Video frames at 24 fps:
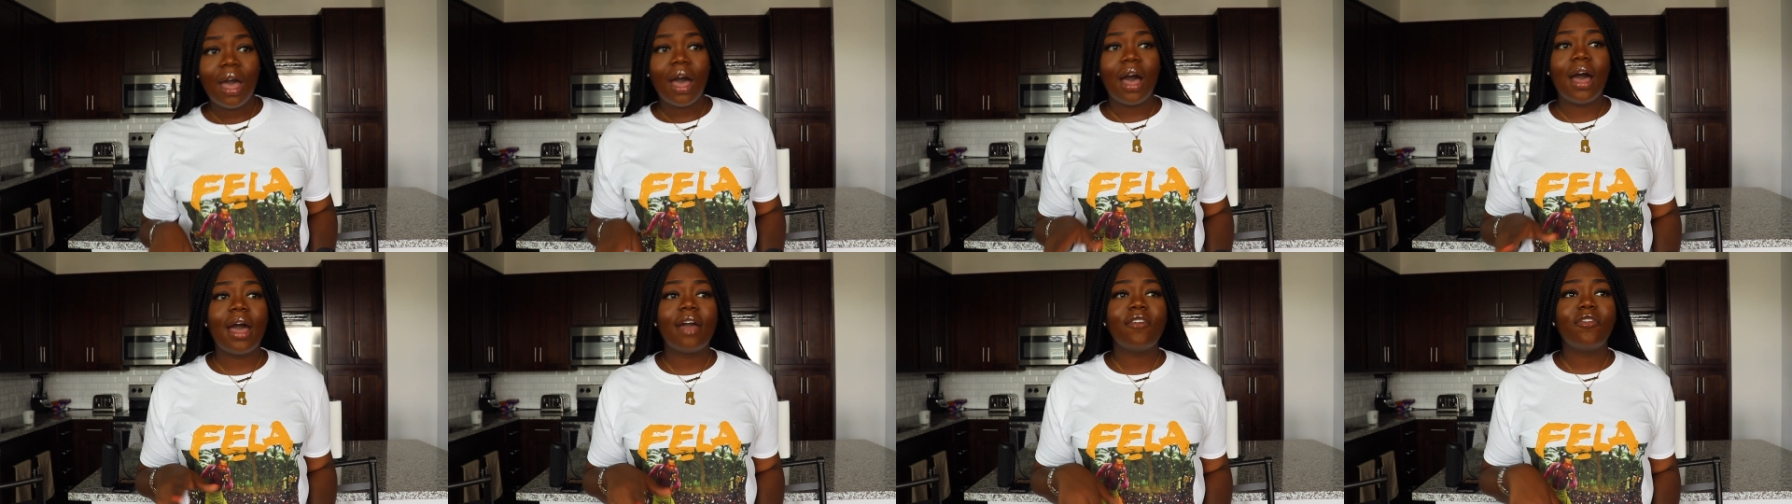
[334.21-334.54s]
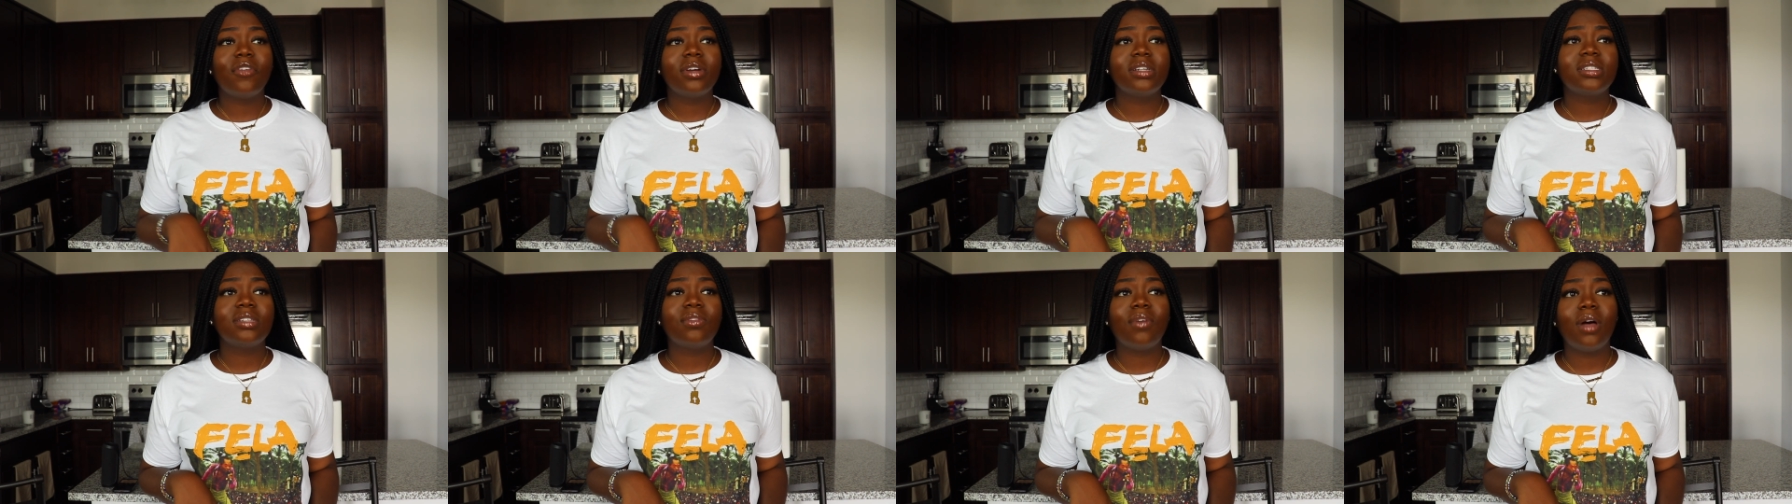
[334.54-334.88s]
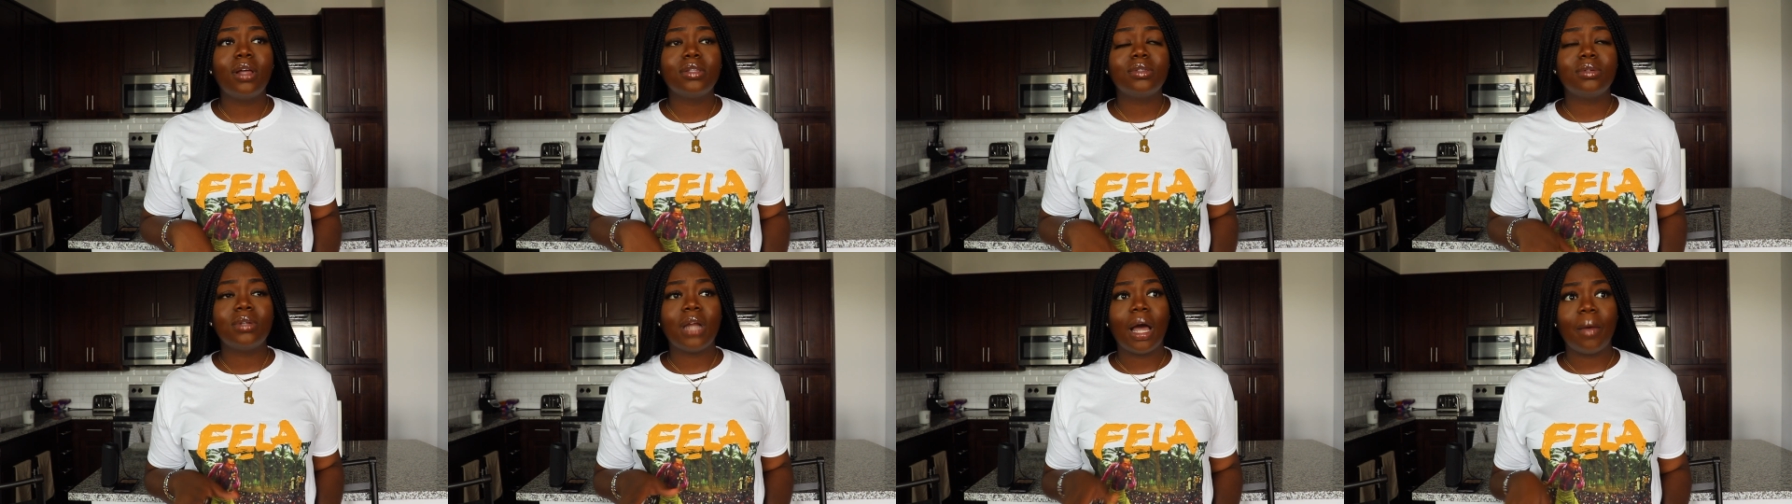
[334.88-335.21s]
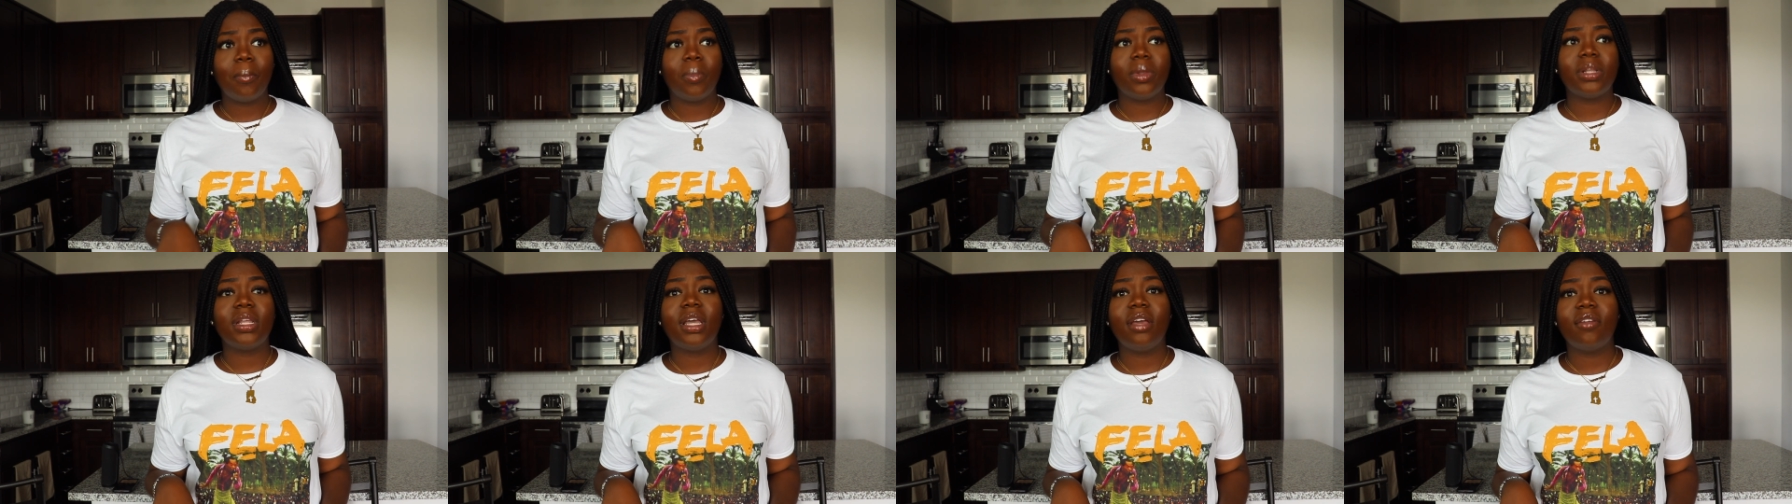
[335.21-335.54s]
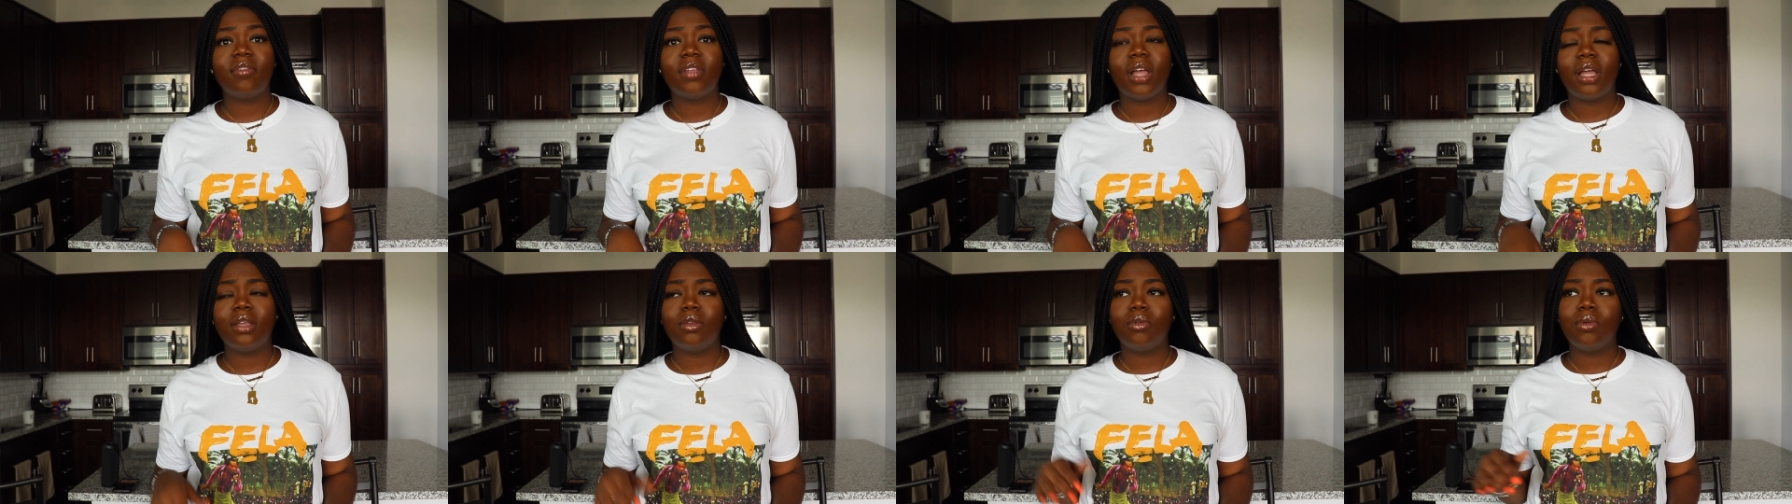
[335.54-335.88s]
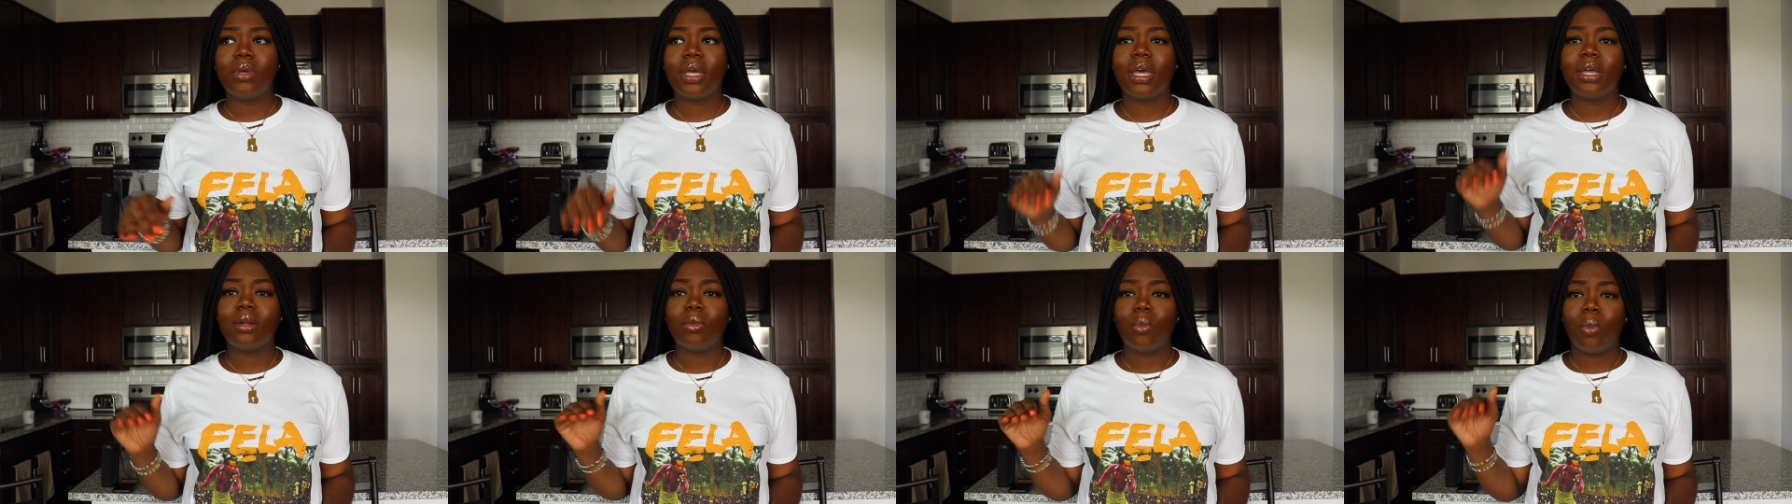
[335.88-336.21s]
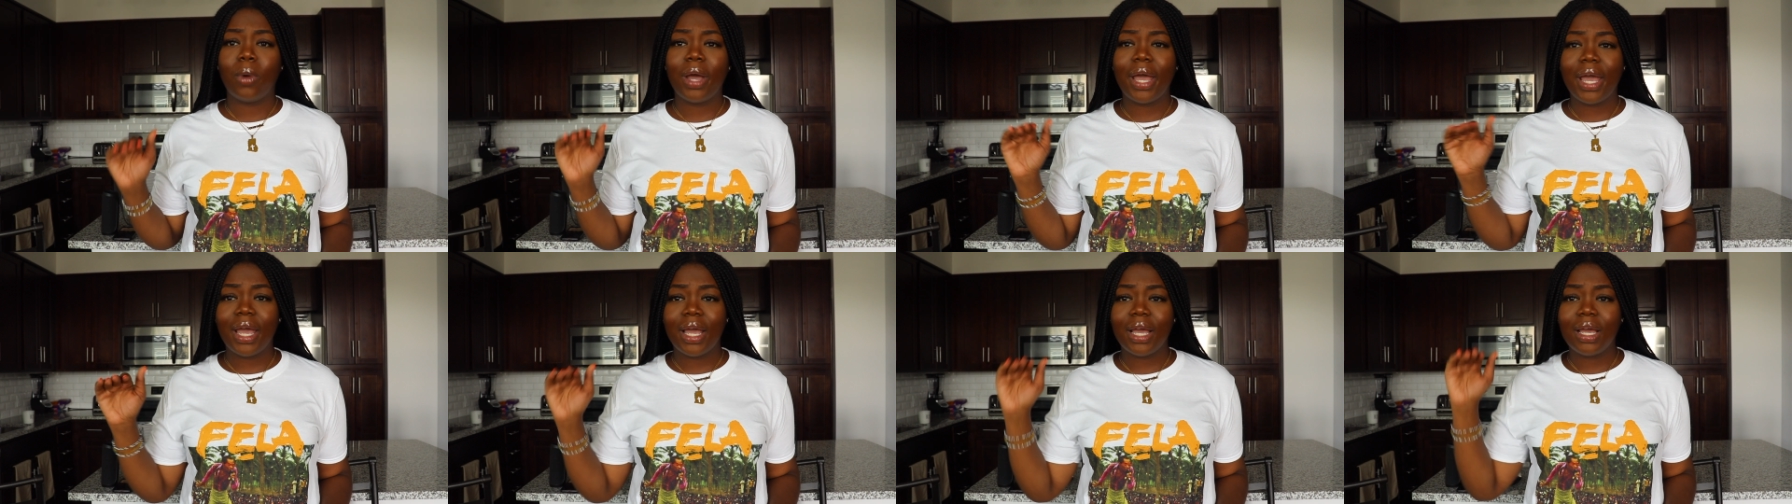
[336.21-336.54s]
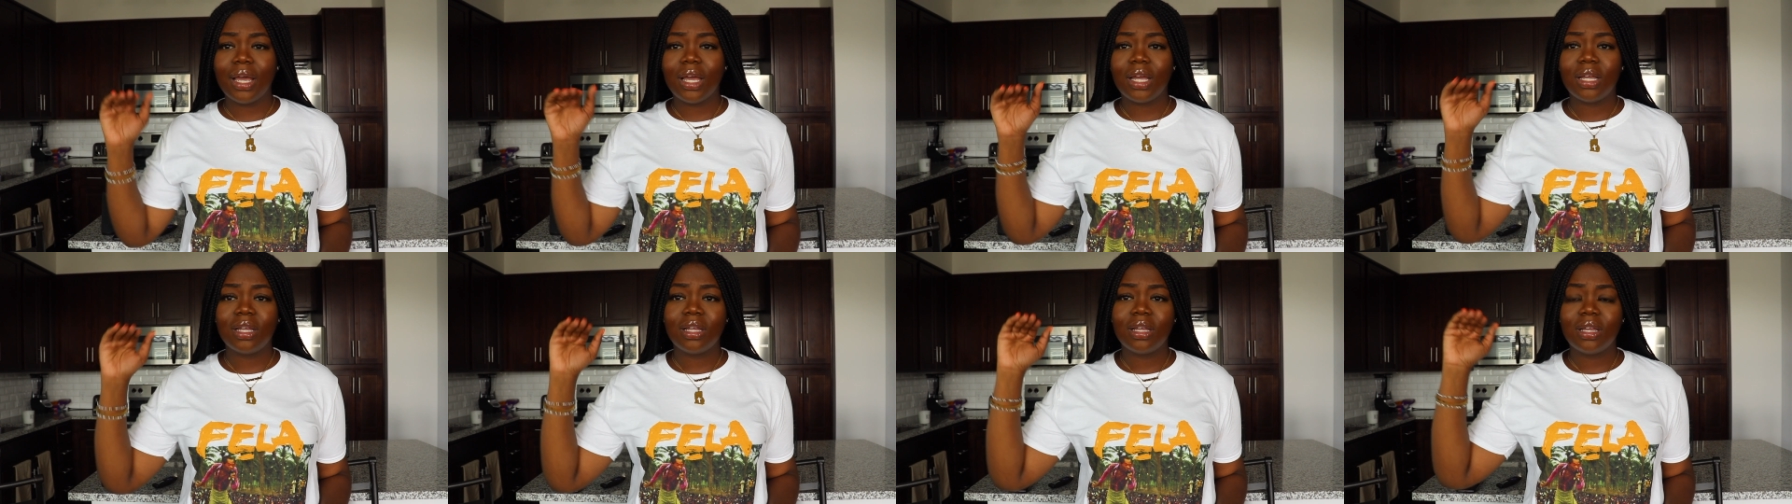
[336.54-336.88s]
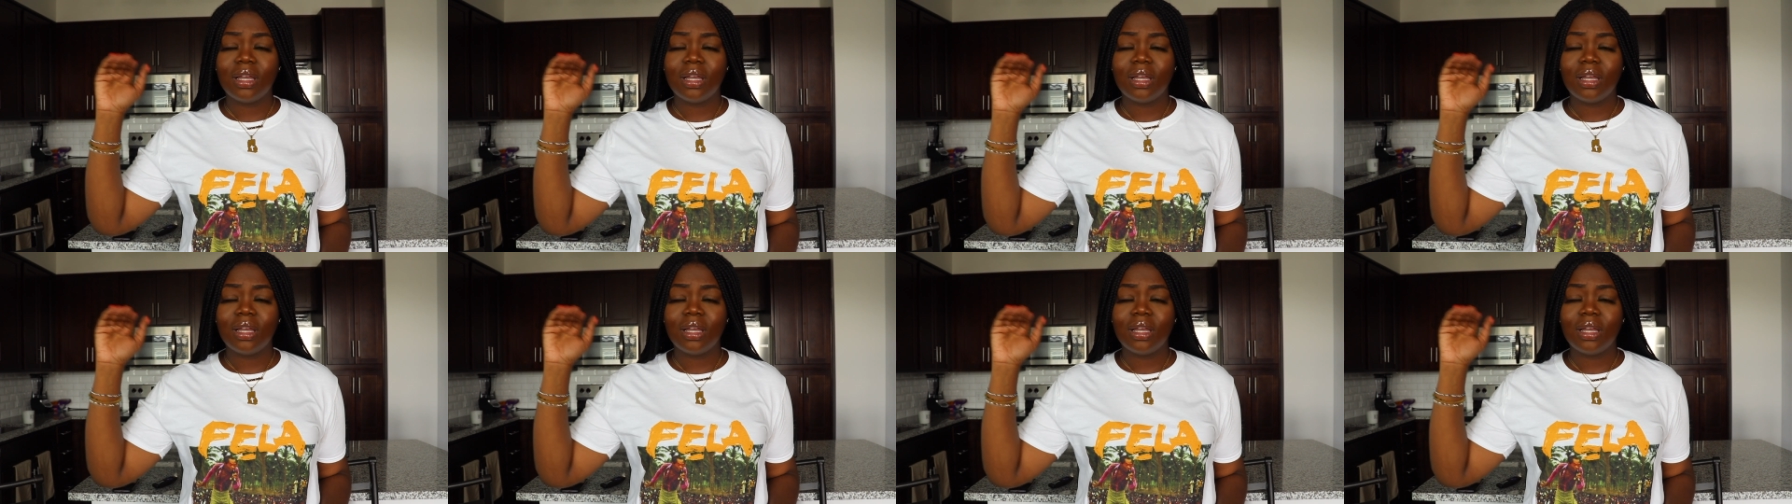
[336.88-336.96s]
I first of all do not believe that you can weigh